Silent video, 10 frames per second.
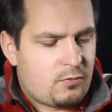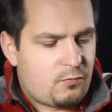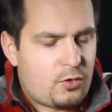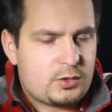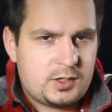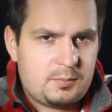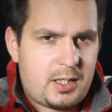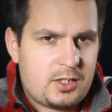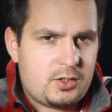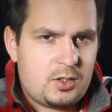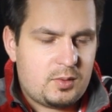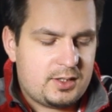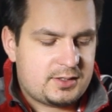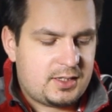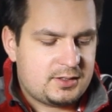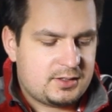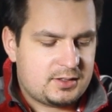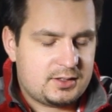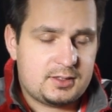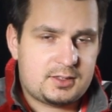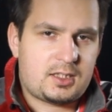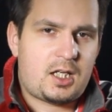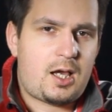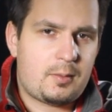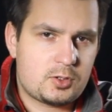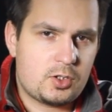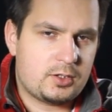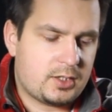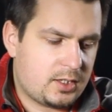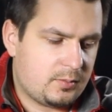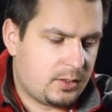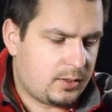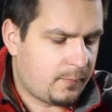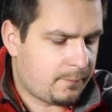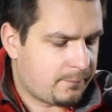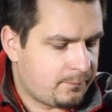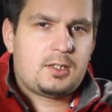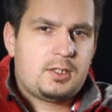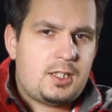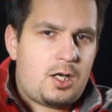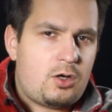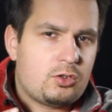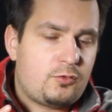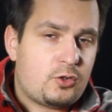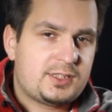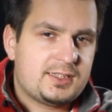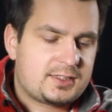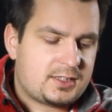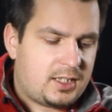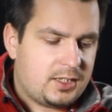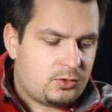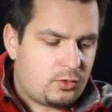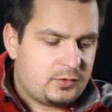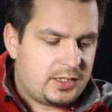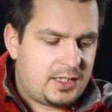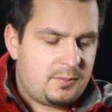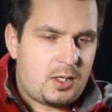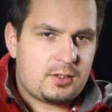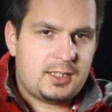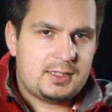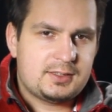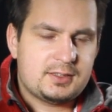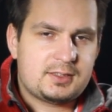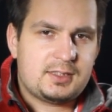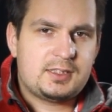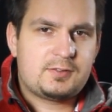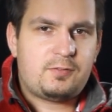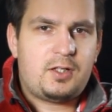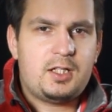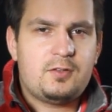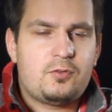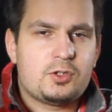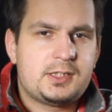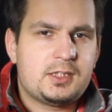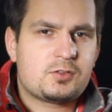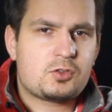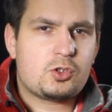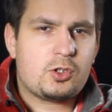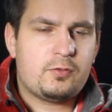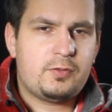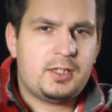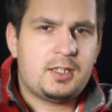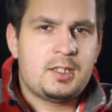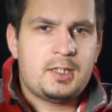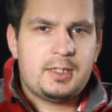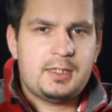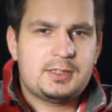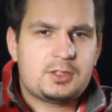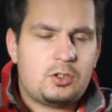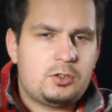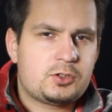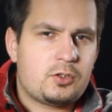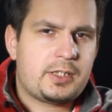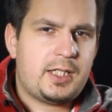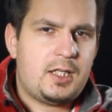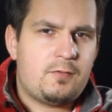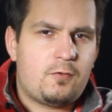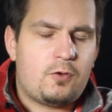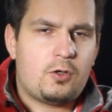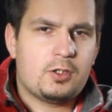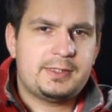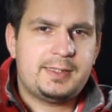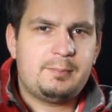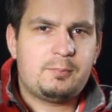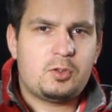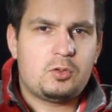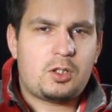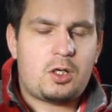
focusing manually with these lenses is absolute nightmare. The autofocusing side of the E-mount lenses is fine for stills photography. It's also okay for simple